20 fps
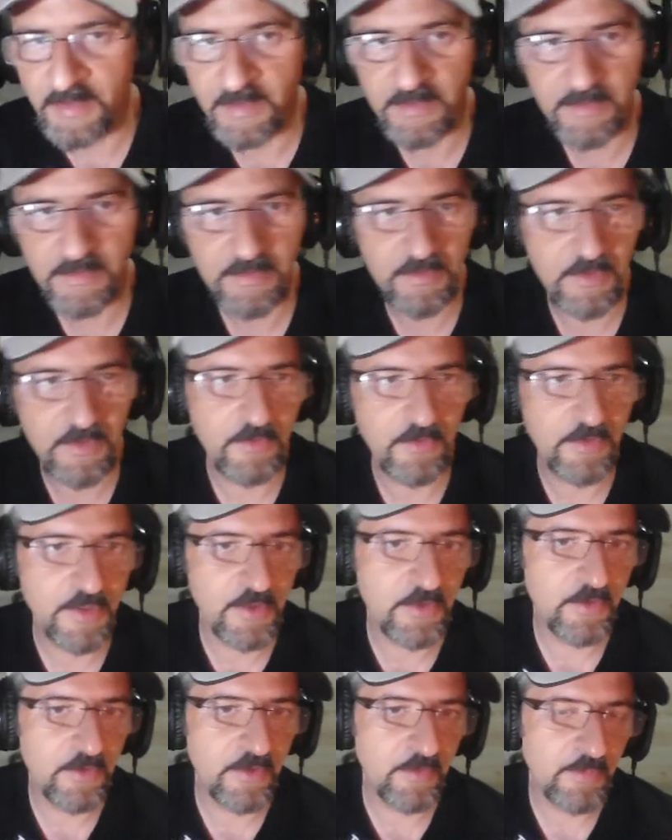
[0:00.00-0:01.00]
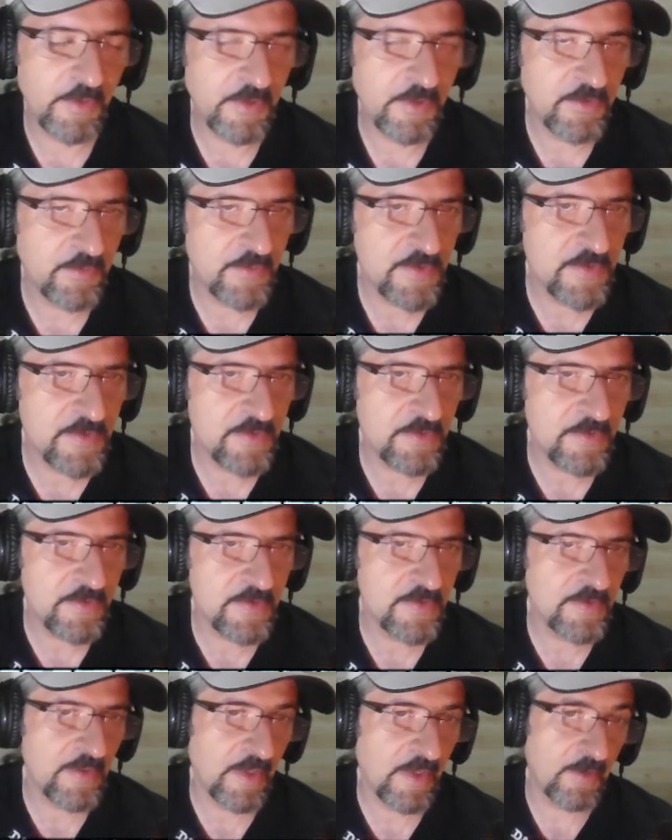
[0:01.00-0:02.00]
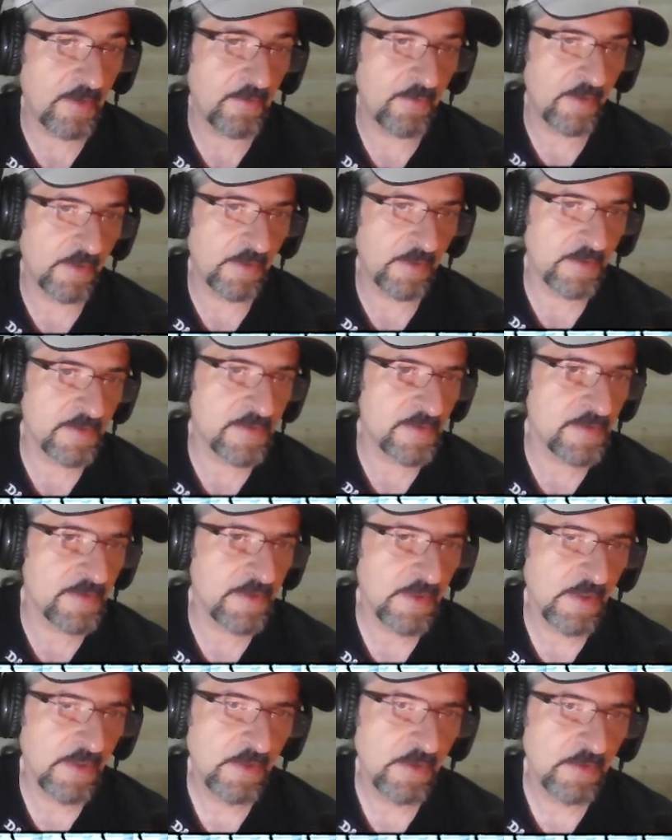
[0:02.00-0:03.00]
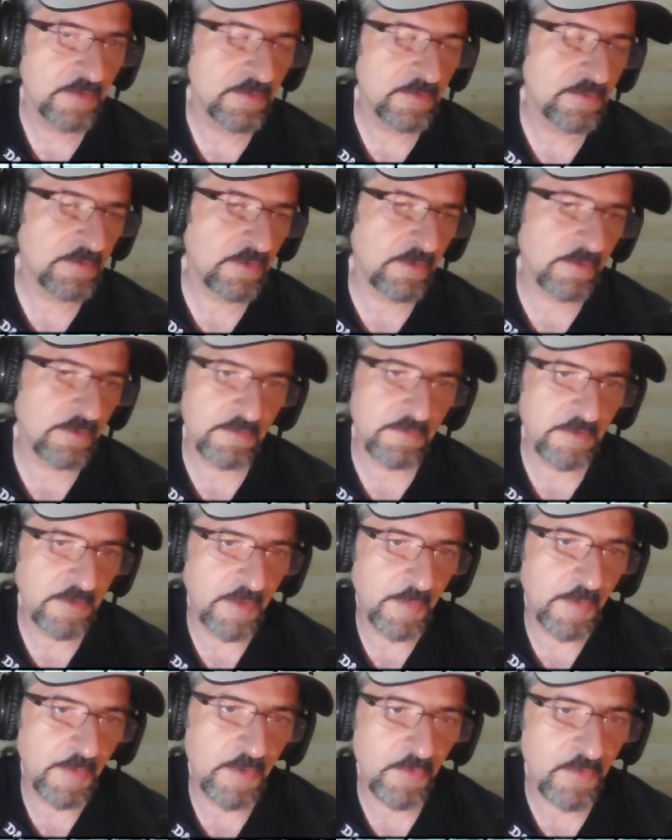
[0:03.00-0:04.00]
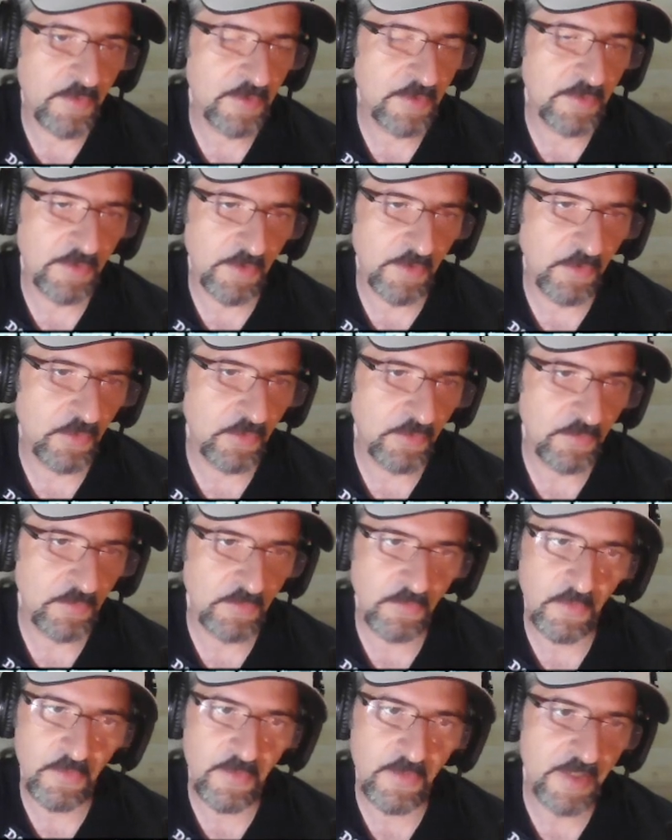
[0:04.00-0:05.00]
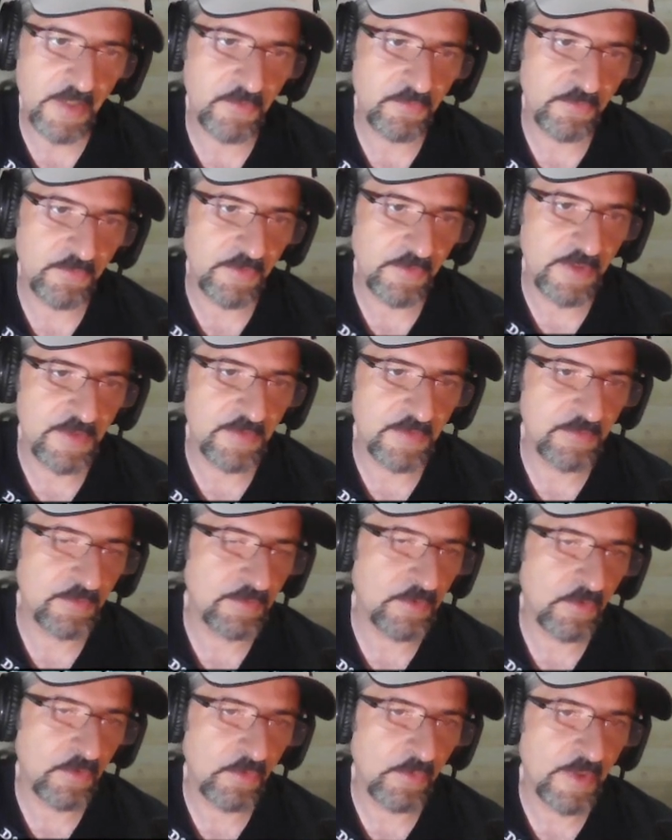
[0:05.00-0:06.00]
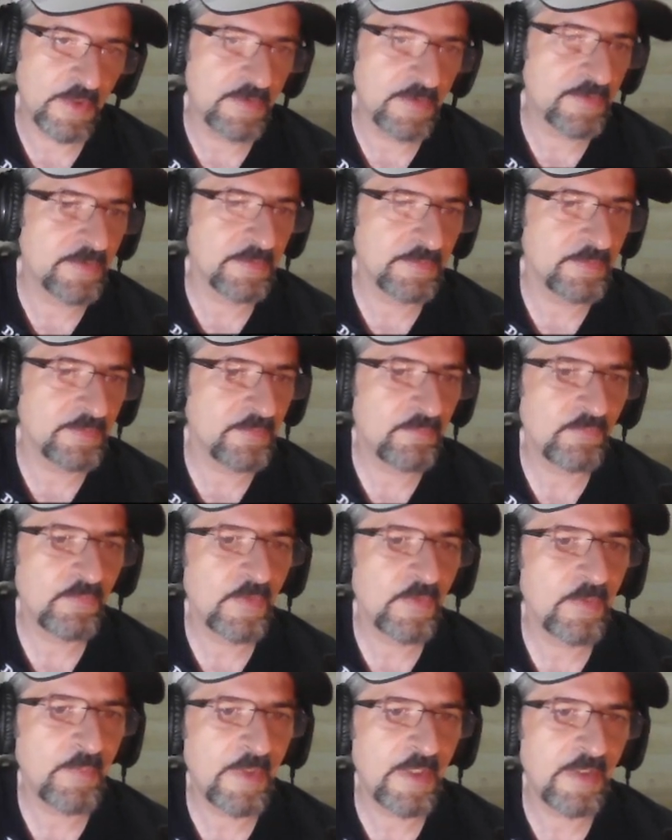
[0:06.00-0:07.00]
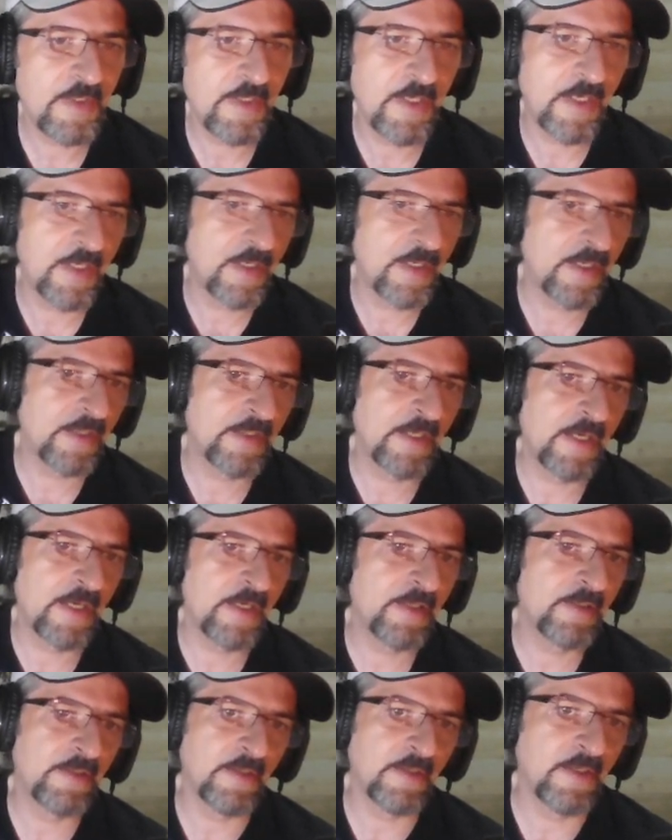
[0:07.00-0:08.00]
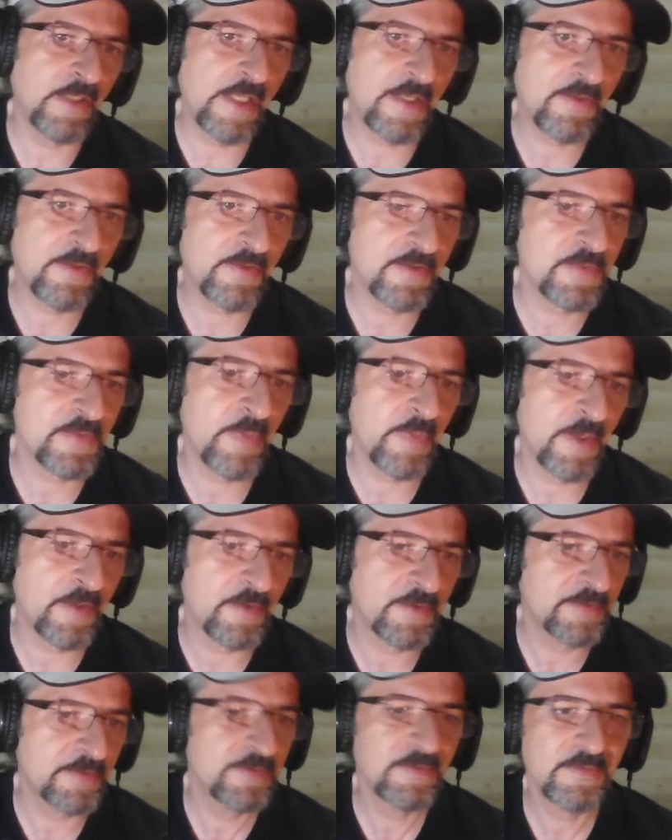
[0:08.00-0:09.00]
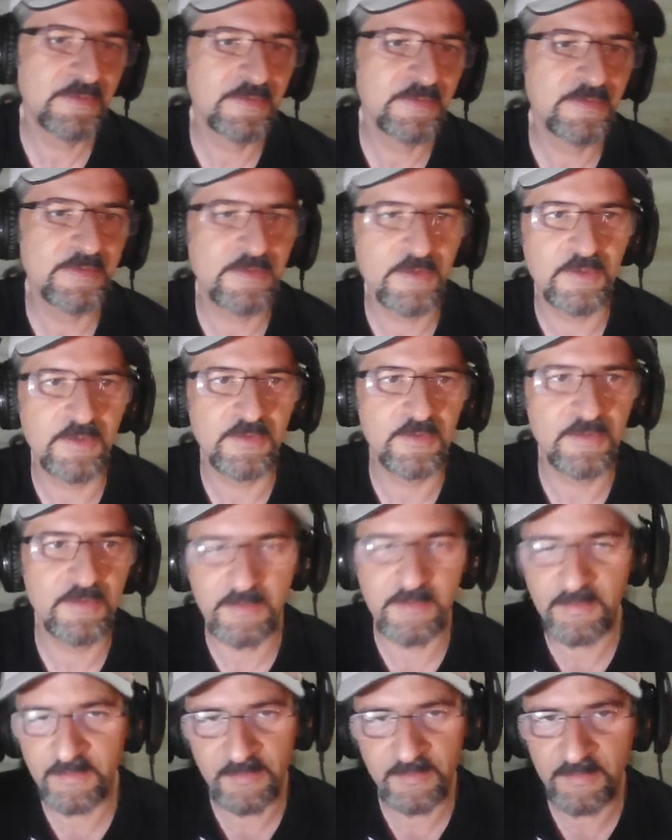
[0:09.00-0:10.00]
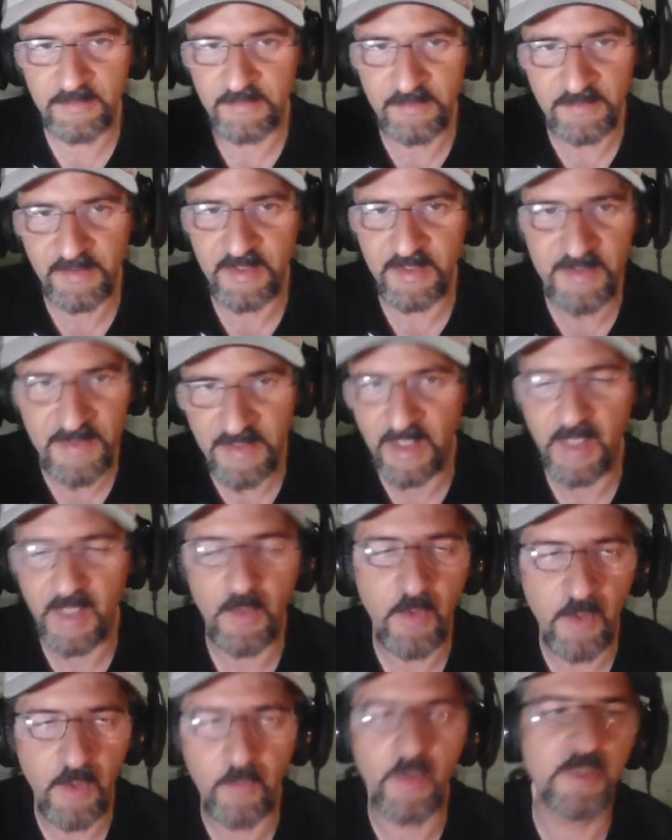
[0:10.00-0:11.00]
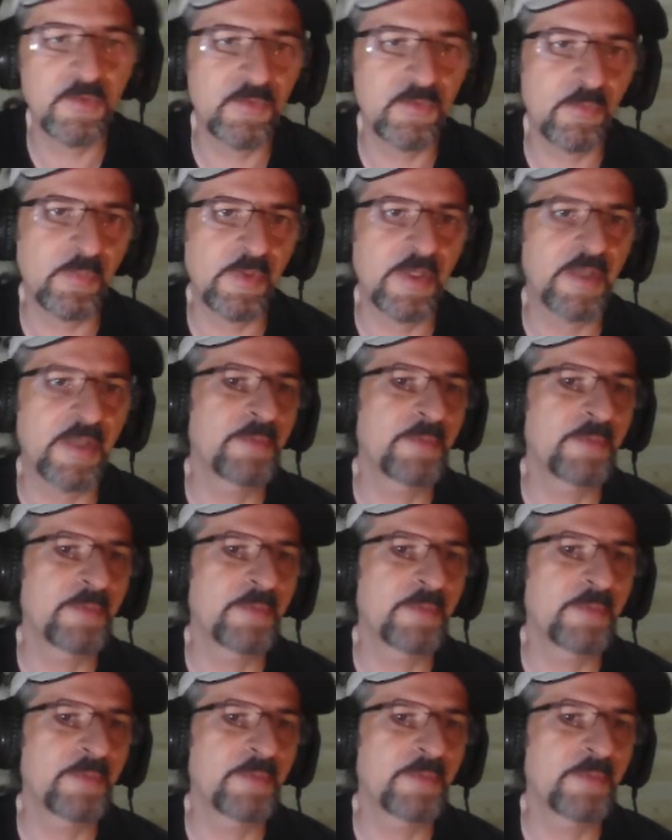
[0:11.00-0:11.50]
Gurnikora Bloody Mistress. They are relics. So, I mean, you can go for that route as always. But I like this better, because that's how I want to play.